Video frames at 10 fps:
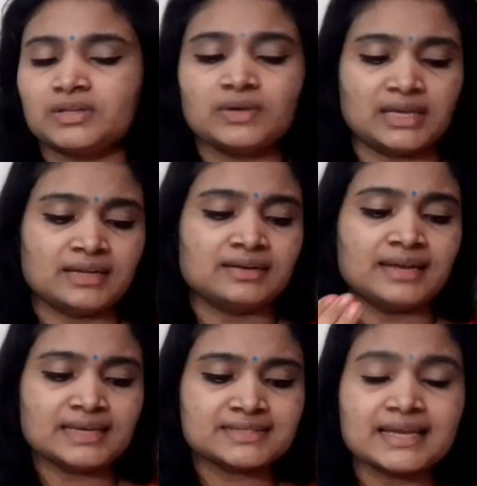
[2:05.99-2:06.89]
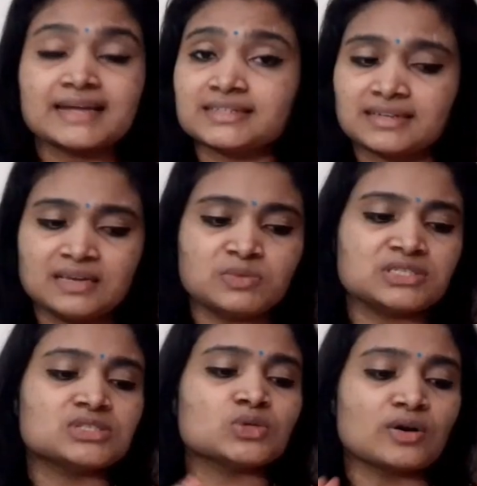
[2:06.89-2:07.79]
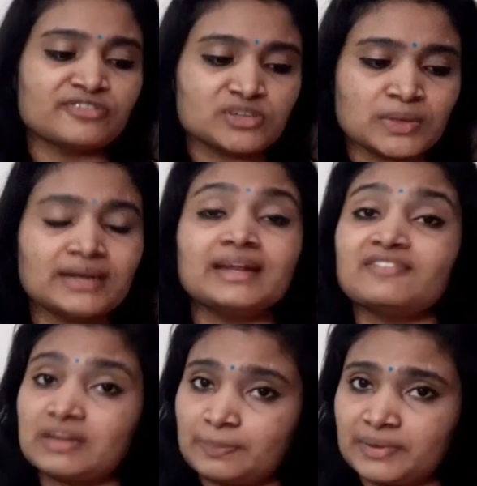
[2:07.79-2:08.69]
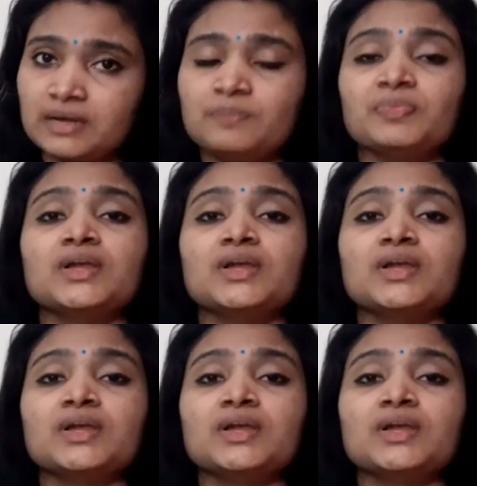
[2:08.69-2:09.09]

Okay, next category, which is software developer